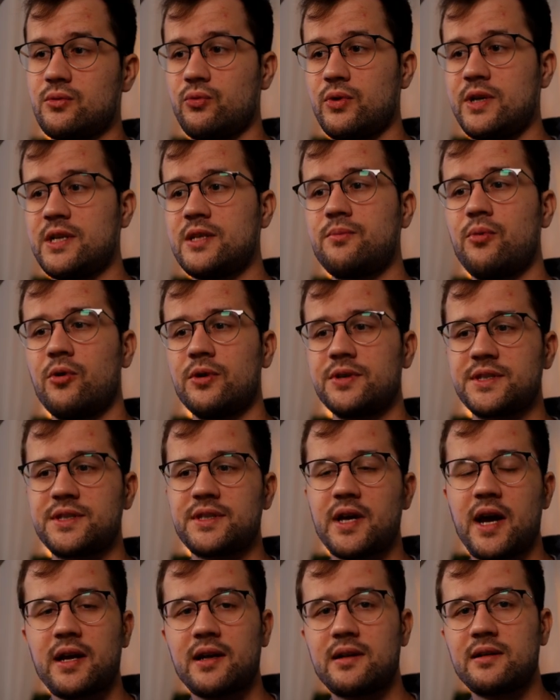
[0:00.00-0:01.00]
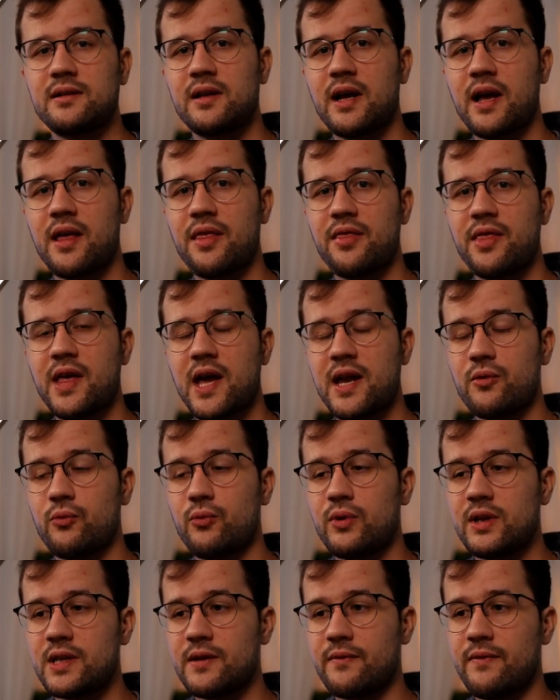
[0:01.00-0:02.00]
response cycle and then
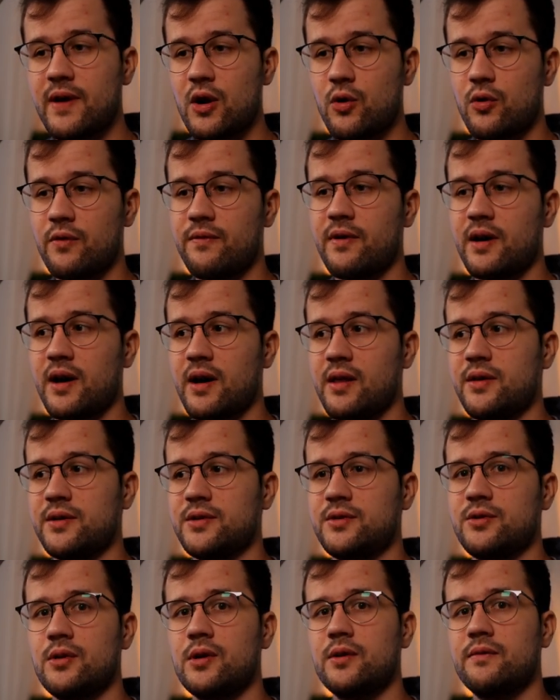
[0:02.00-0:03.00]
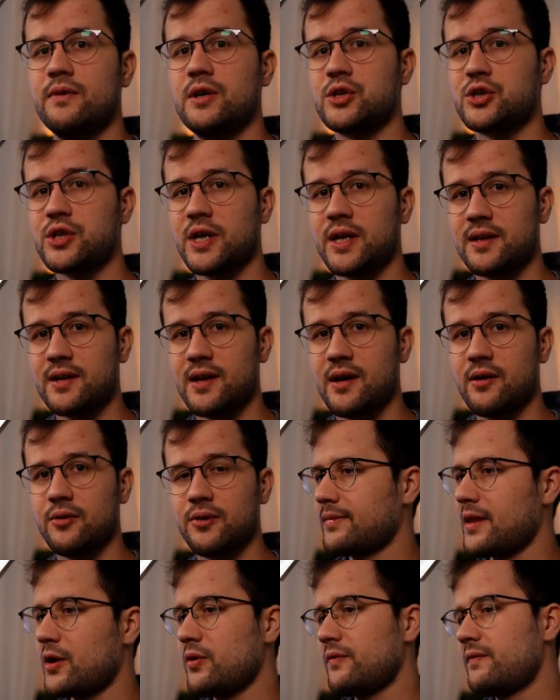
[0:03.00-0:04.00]
really verify the server shutdown.
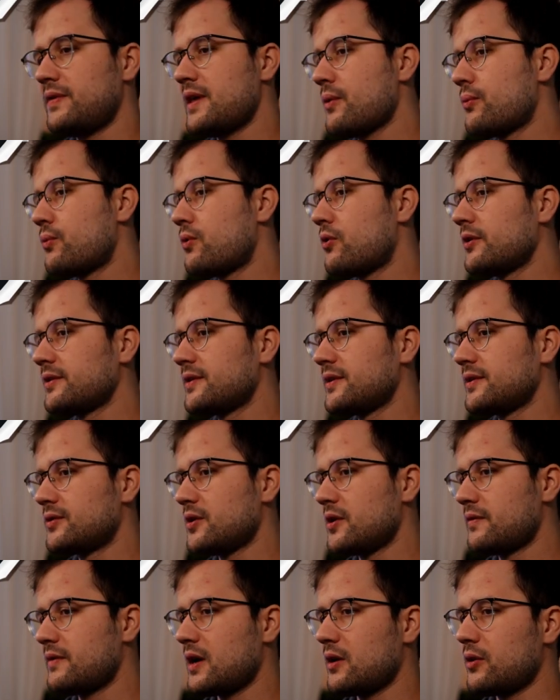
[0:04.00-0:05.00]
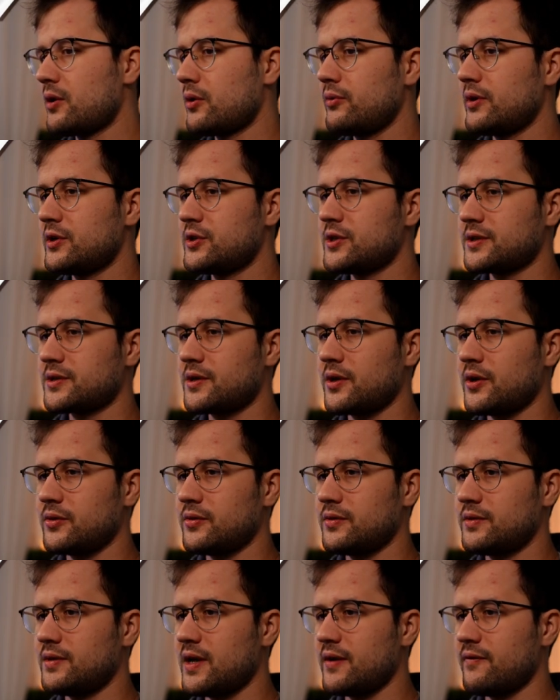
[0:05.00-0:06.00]
Now if there was a server error, we're just going
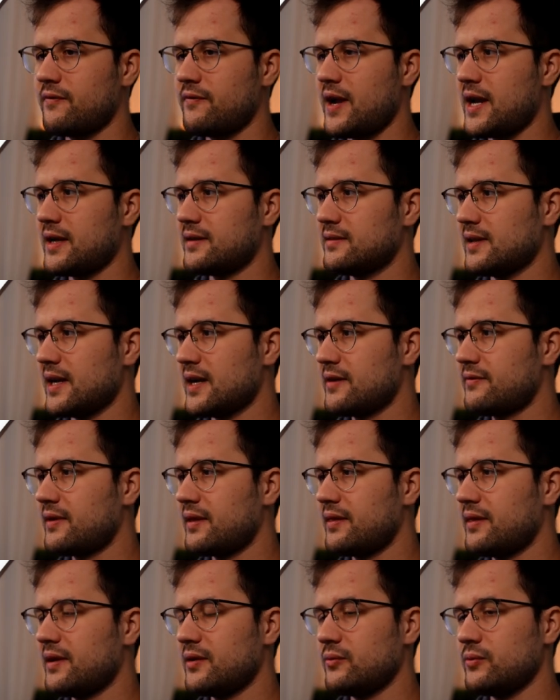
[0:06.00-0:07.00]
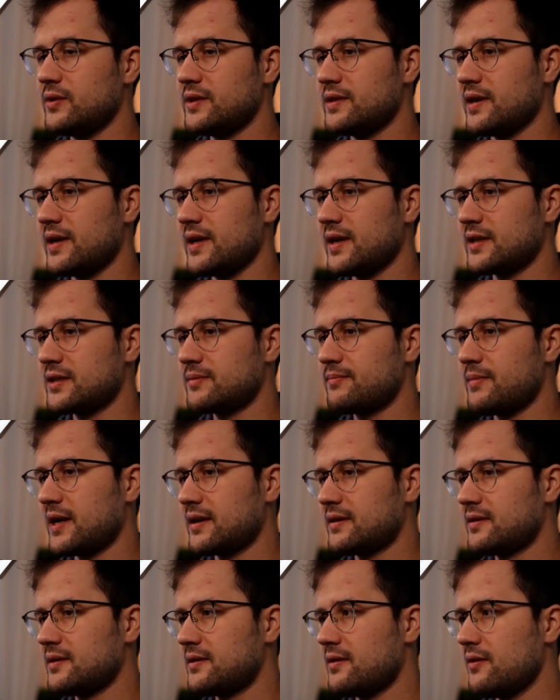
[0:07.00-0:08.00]
to say fatal F and then we say
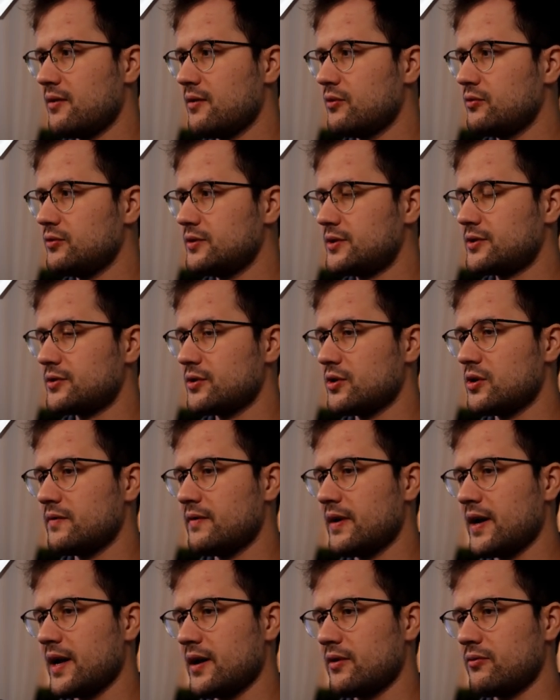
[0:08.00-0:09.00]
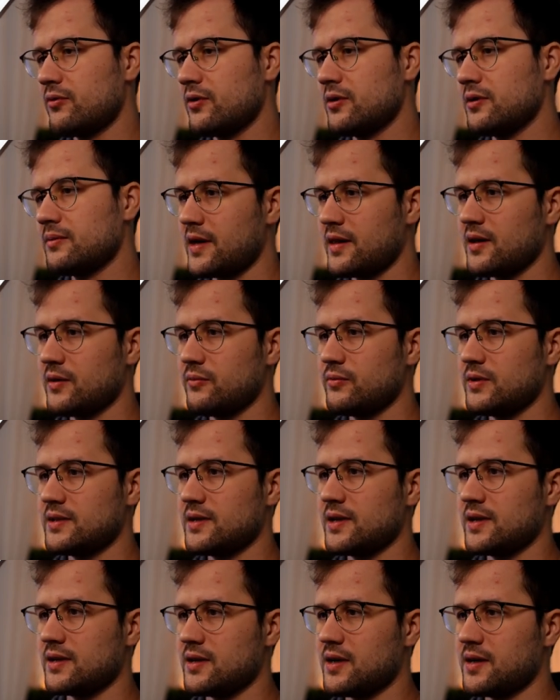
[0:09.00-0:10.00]
expected no server error. And then we
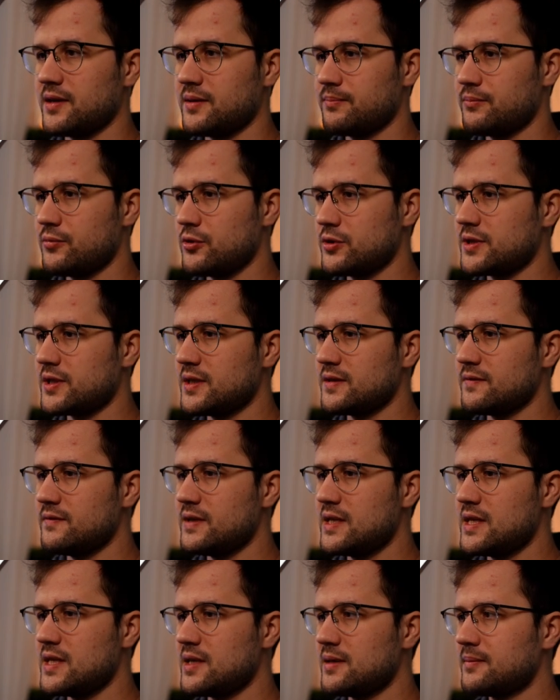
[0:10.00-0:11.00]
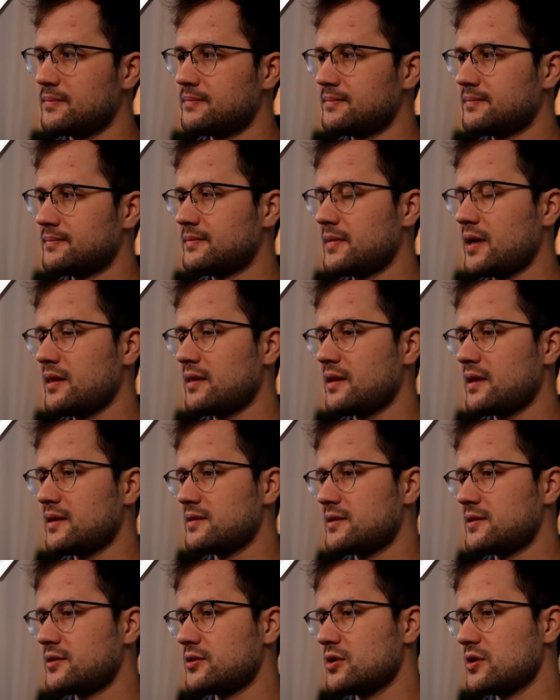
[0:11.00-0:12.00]
say got percent %v and then
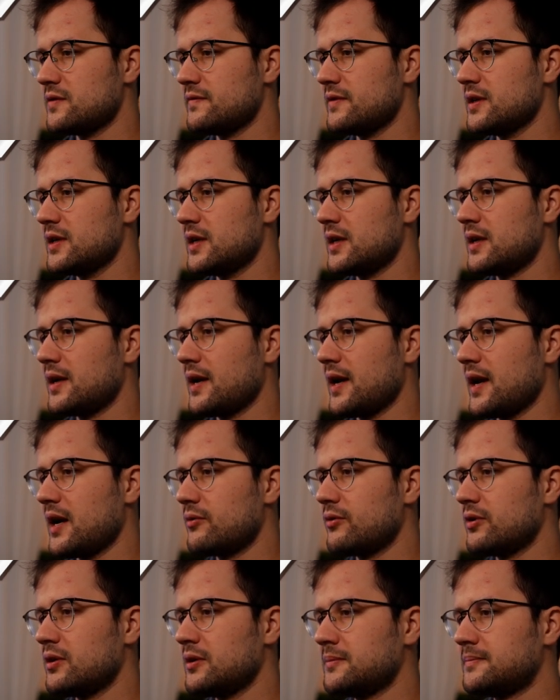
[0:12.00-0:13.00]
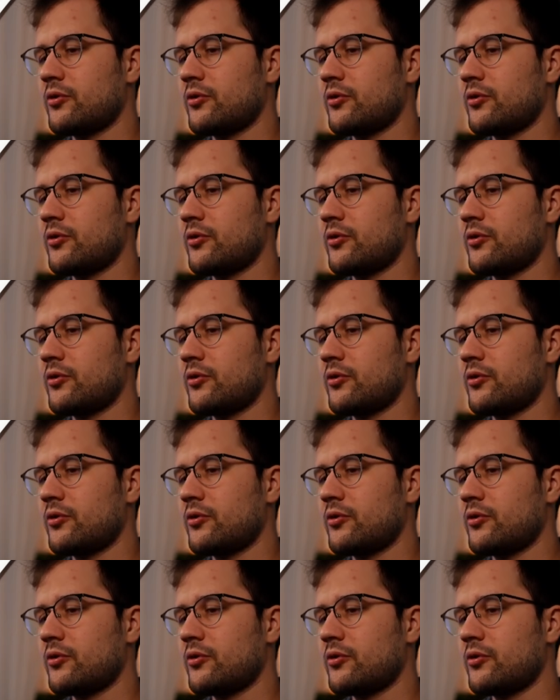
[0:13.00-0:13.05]
server error.